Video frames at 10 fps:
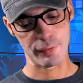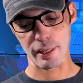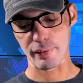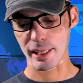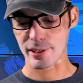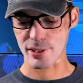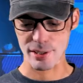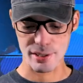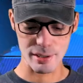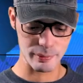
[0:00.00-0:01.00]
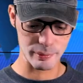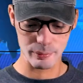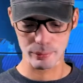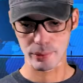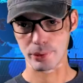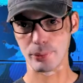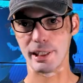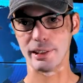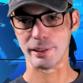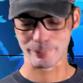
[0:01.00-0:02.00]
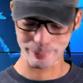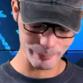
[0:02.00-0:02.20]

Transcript: five ices for 20.